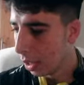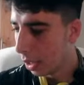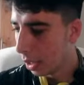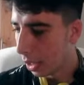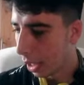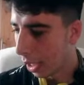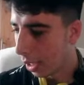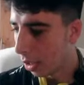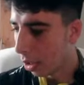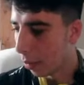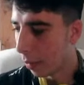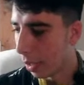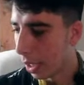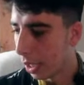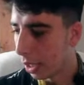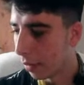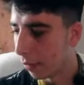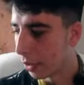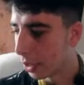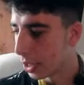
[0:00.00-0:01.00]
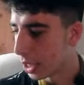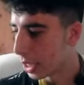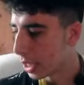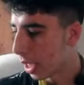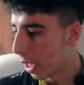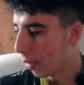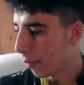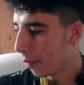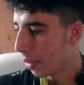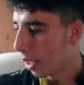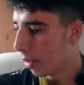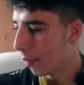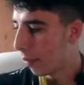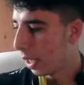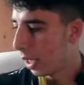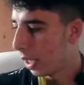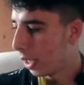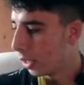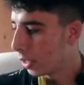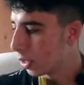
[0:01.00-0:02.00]
Kenny Omega versus Hangman
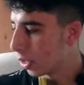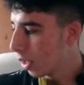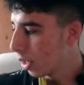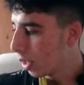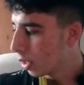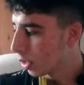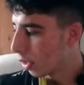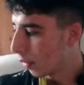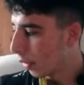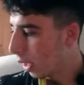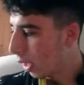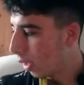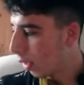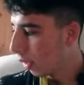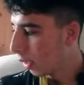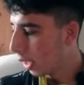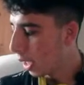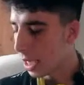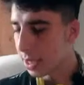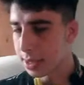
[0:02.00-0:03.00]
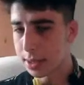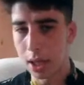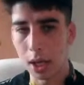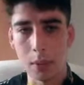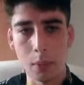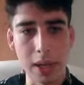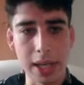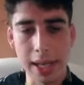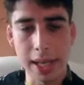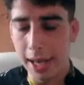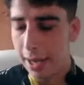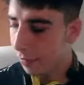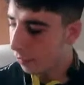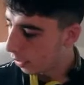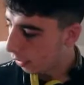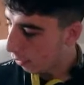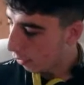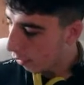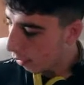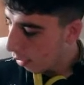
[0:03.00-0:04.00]
Page. So, Kieran, the last time we
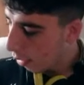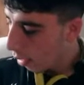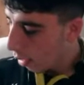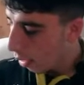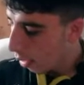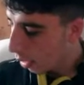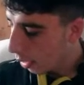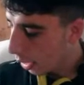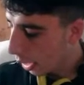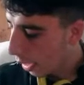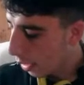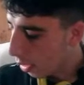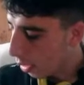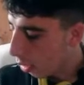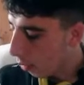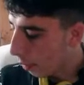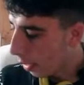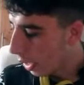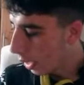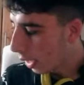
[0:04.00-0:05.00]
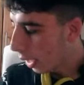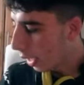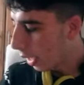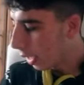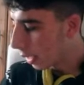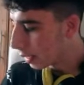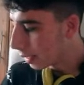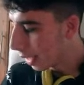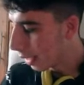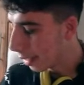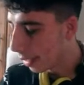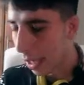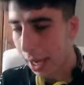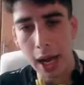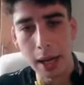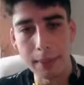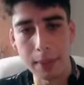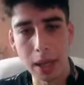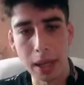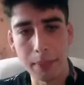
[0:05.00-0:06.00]
left it, Kenny Omega had said the
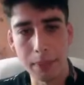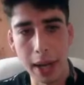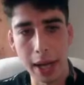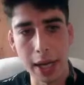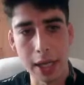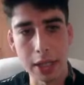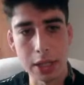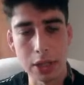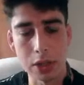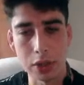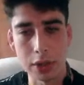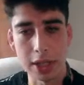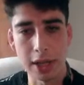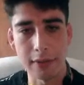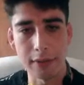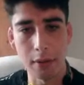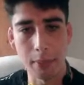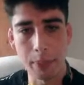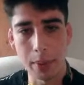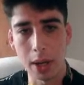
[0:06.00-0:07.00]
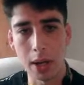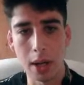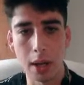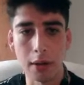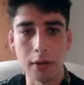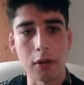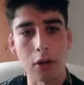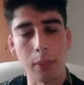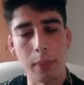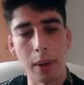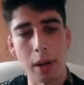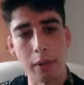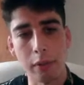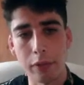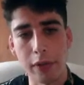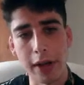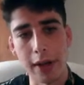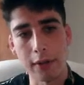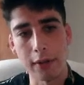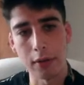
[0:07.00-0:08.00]
Hangman Page doesn't have the balls to come out and
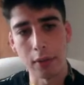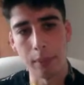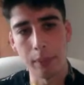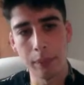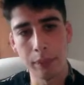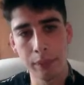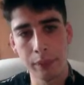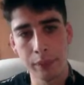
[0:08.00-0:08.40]
face him.